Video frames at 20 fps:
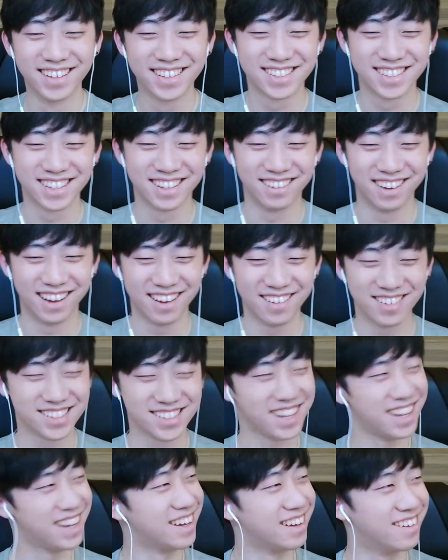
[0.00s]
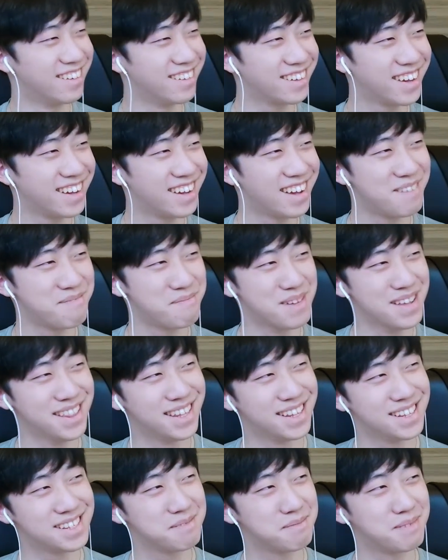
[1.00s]
So I was like, okay, I've been
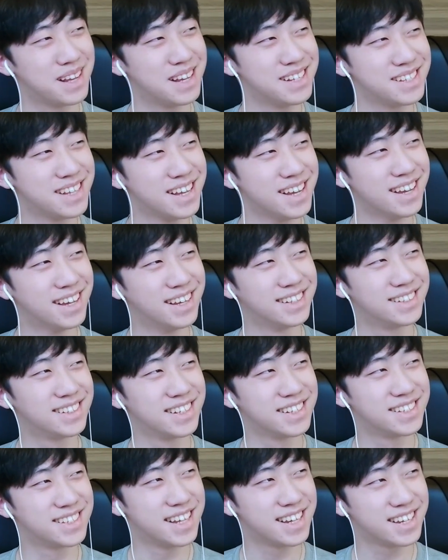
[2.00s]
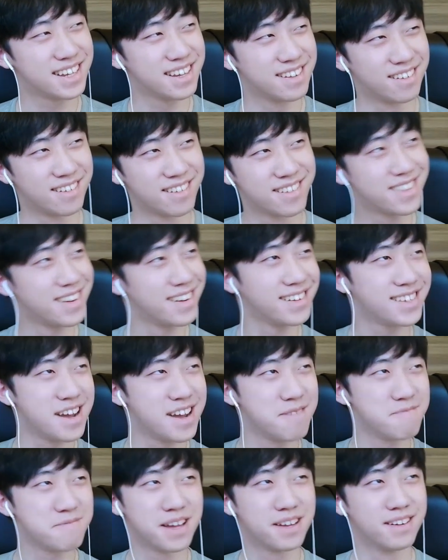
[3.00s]
this place. It's the second or third
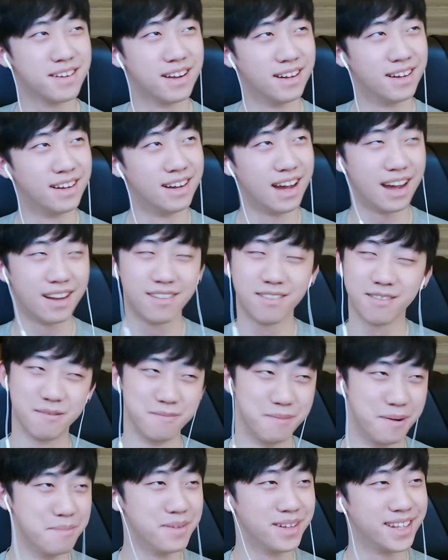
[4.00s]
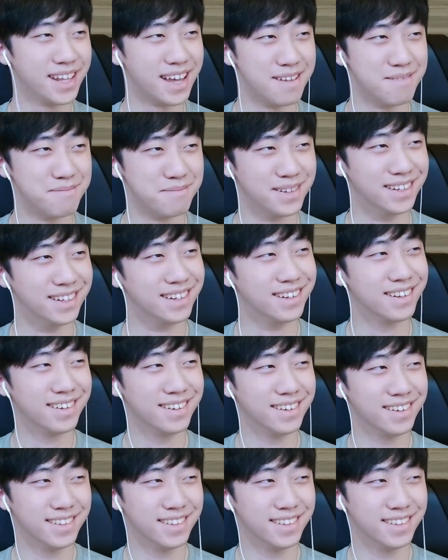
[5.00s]
times I don't remember that, but